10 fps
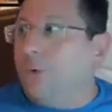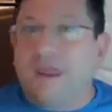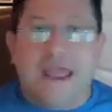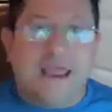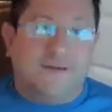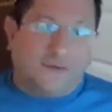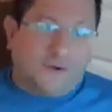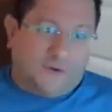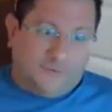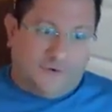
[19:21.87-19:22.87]
okay,
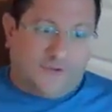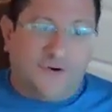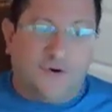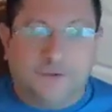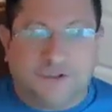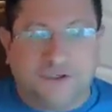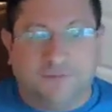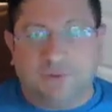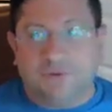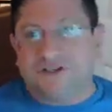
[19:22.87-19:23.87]
so there's an
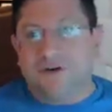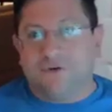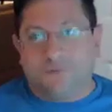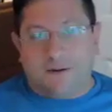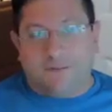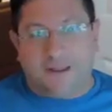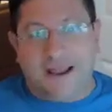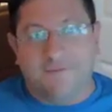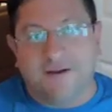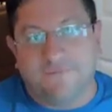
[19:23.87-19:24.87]
OSHA person who's probably
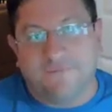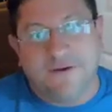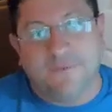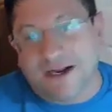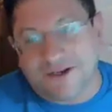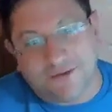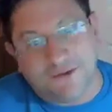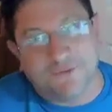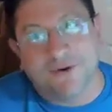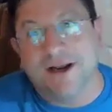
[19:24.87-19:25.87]
having a fit watching
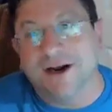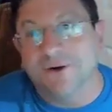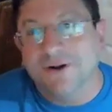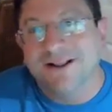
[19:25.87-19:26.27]
this right now.